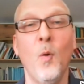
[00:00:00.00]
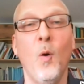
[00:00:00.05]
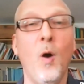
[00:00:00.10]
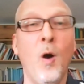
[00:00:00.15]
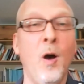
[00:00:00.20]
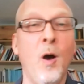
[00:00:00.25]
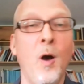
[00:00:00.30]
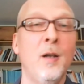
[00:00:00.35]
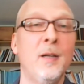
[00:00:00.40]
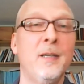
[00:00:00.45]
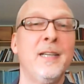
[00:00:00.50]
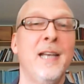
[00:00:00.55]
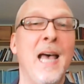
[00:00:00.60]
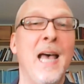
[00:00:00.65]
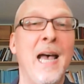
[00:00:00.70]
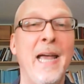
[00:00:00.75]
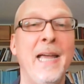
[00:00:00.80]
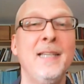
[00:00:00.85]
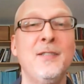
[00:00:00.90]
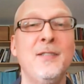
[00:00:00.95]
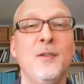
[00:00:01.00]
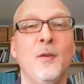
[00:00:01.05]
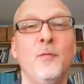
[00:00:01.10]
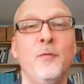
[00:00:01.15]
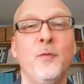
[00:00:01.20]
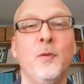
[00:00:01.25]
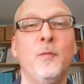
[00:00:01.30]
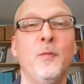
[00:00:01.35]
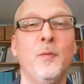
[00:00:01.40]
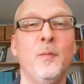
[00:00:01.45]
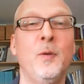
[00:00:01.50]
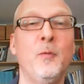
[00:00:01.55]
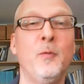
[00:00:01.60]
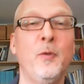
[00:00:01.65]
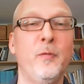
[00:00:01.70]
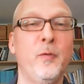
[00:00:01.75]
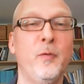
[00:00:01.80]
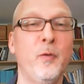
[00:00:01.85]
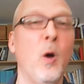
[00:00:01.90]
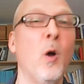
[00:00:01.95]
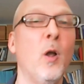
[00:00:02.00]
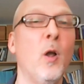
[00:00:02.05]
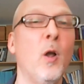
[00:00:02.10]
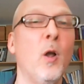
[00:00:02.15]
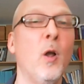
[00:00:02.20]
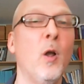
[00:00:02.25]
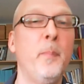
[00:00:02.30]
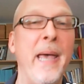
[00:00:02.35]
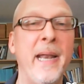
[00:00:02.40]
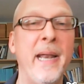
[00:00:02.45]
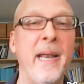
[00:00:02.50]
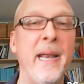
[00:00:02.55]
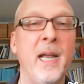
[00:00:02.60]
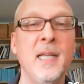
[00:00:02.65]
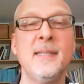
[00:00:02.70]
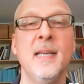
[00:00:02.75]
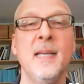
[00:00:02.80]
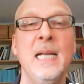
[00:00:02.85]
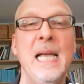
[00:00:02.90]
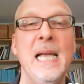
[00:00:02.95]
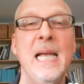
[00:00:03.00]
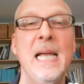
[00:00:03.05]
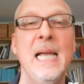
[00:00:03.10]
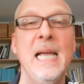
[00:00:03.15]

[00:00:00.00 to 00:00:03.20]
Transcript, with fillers: all clients or with all patterns.